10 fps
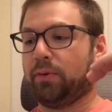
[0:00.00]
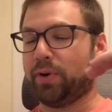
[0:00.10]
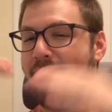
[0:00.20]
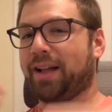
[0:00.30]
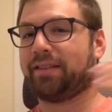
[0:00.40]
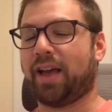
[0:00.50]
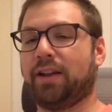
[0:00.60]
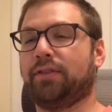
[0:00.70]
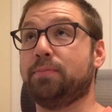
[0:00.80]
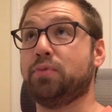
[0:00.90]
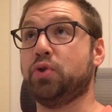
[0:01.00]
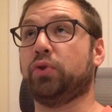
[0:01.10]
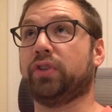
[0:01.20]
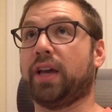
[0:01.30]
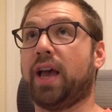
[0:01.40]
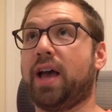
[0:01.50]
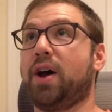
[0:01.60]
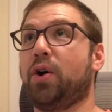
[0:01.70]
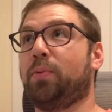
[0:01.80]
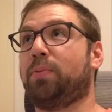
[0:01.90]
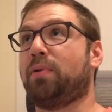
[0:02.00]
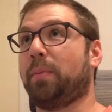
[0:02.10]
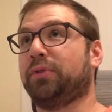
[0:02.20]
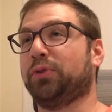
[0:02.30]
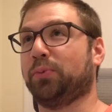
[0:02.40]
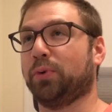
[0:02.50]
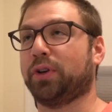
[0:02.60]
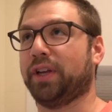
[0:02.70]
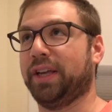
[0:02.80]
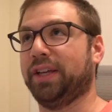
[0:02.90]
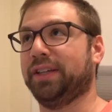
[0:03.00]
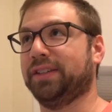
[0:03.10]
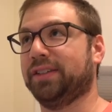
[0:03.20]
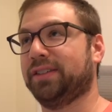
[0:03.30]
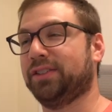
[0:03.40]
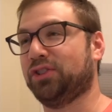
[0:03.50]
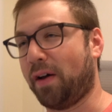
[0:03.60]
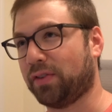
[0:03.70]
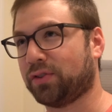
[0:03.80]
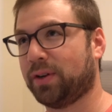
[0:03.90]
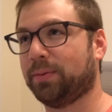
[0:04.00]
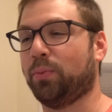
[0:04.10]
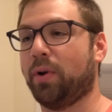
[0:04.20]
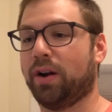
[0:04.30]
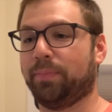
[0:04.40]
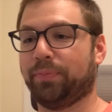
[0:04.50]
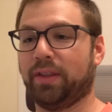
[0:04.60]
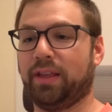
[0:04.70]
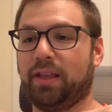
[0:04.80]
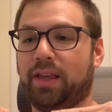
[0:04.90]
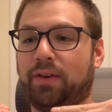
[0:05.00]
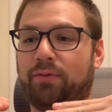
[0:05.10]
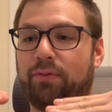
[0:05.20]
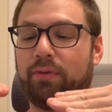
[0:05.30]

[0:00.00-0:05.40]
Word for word: React kind of abusing how promises work in JavaScript, where if